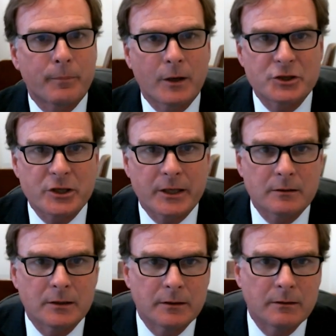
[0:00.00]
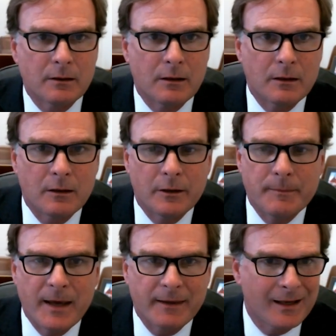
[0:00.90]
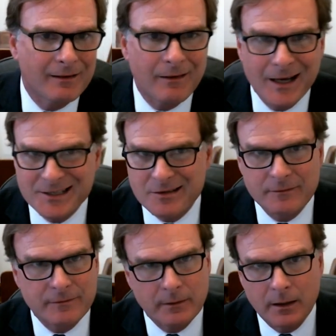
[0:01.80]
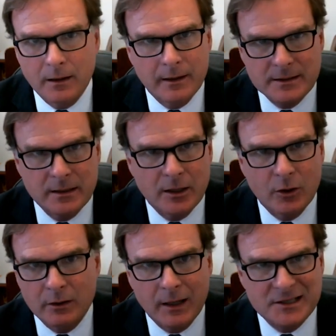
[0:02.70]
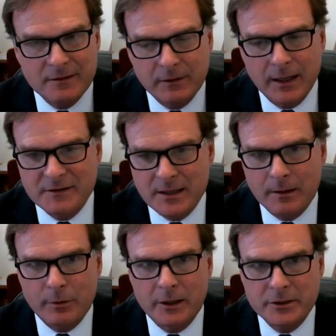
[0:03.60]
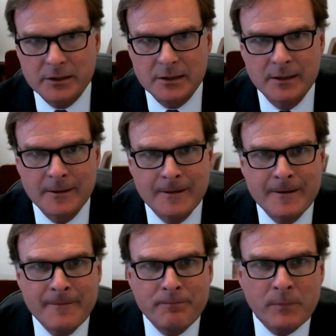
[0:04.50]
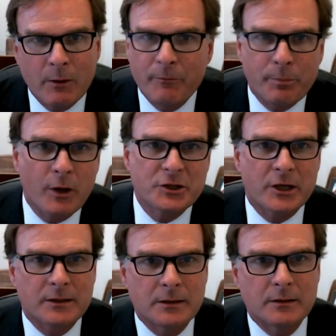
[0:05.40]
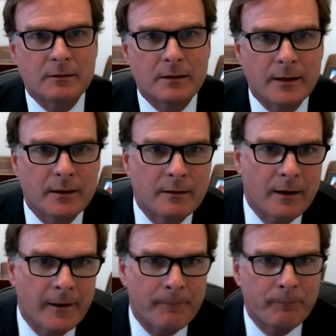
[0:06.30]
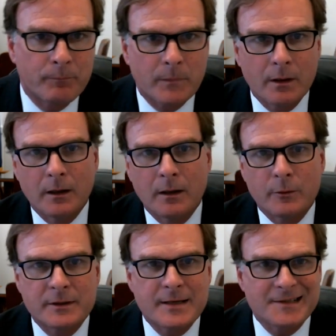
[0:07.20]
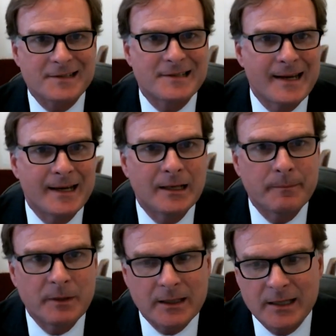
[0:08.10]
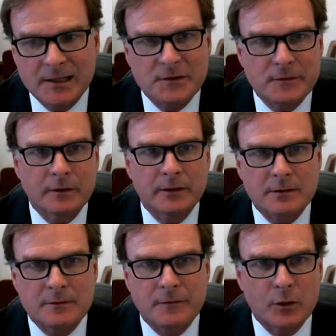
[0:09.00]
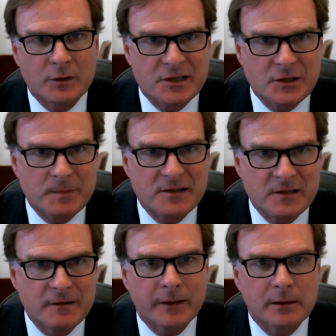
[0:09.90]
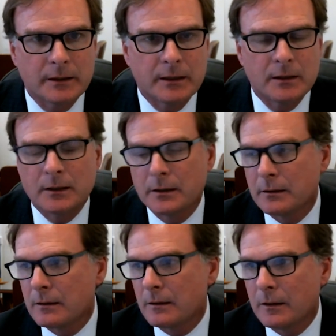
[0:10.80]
project on methane. Lots of, as I noted, lots of livestock projects. We have a project with Texas A&M in Kingsville that focused specifically on